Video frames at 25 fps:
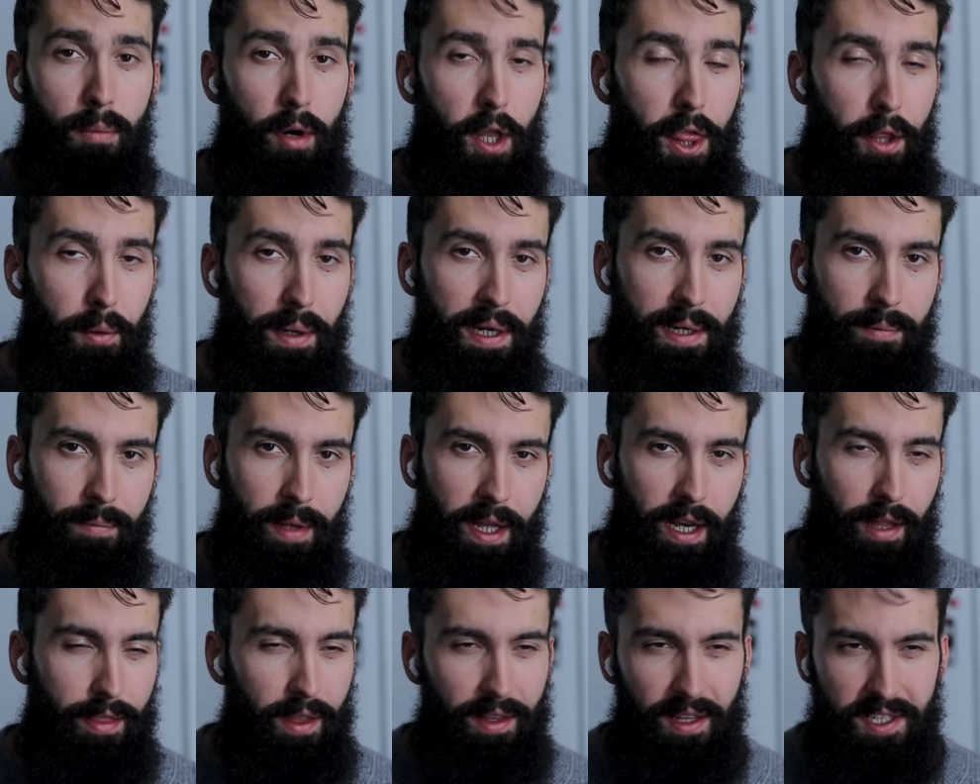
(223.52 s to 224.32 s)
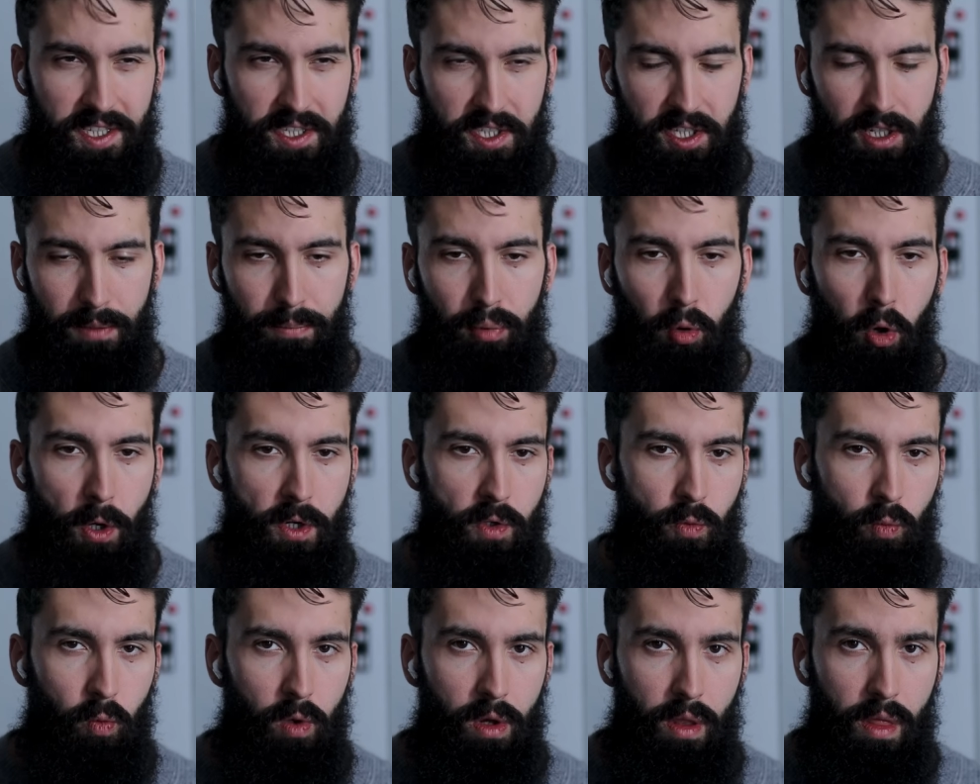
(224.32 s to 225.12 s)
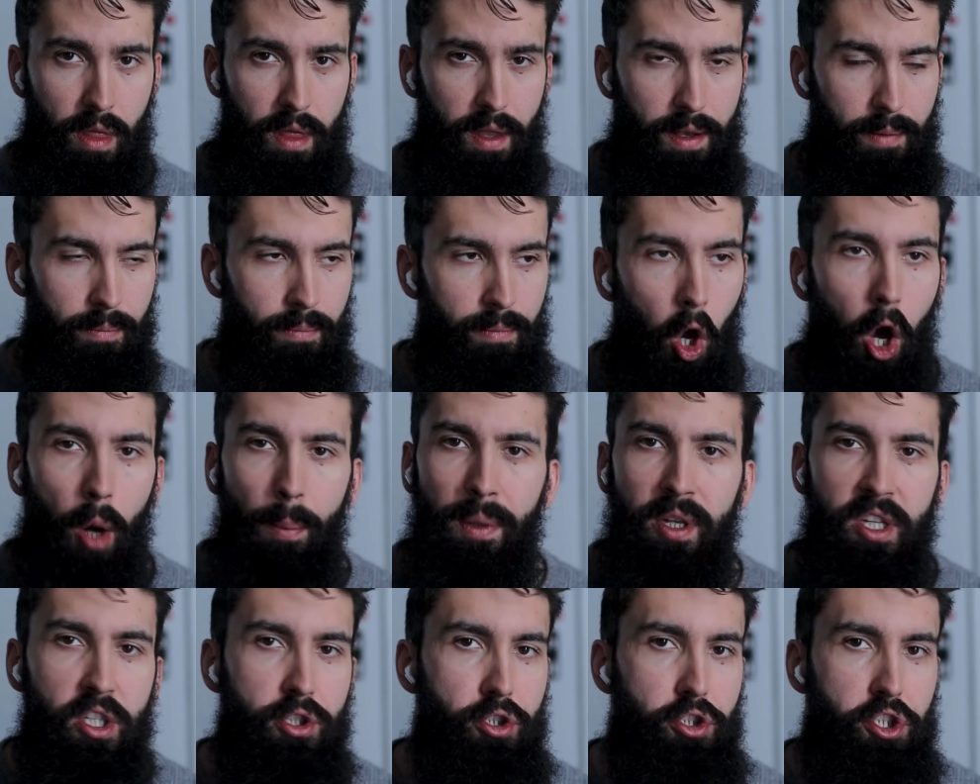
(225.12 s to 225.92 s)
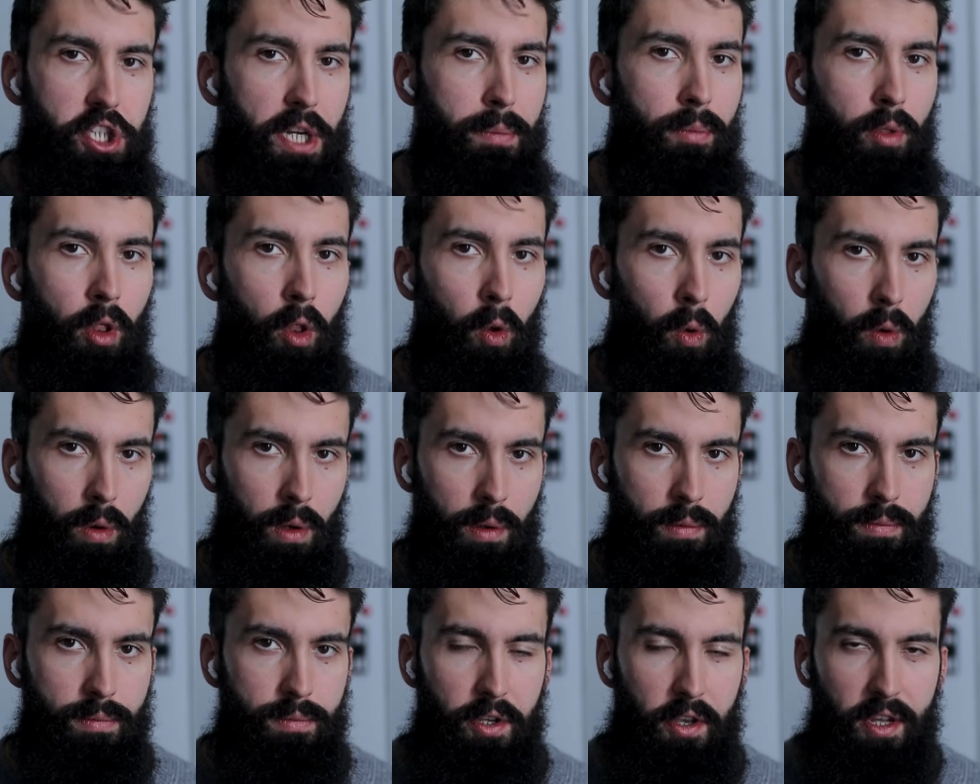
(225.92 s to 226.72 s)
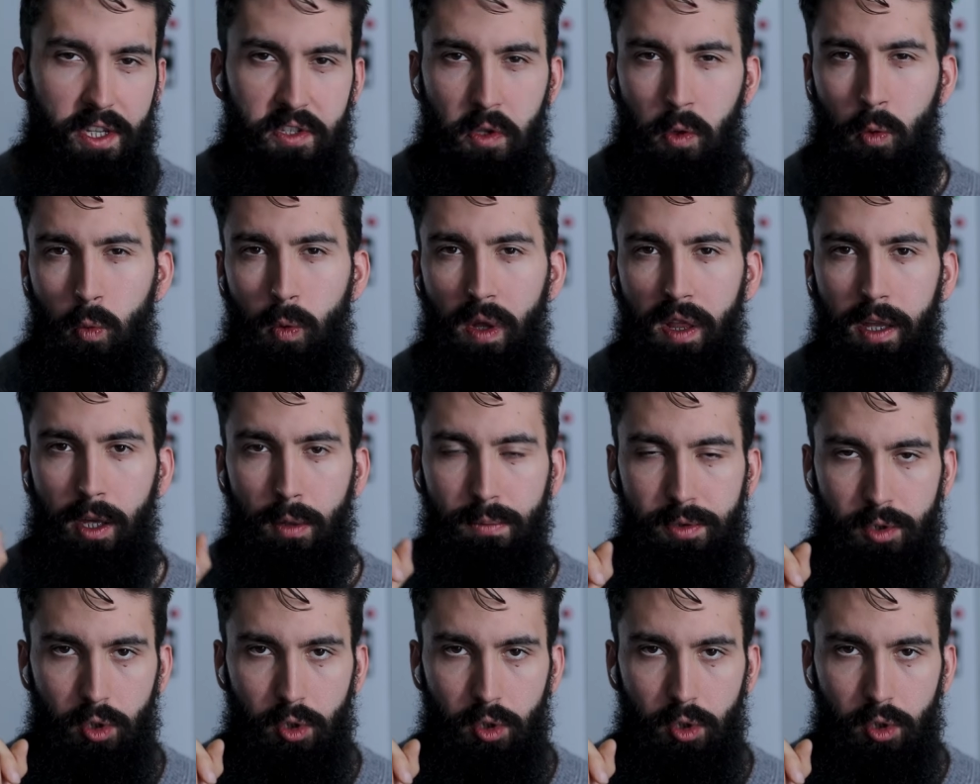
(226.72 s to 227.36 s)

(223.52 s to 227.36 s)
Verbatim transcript: Number three, and I think this is an important one that common gym lore doesn't really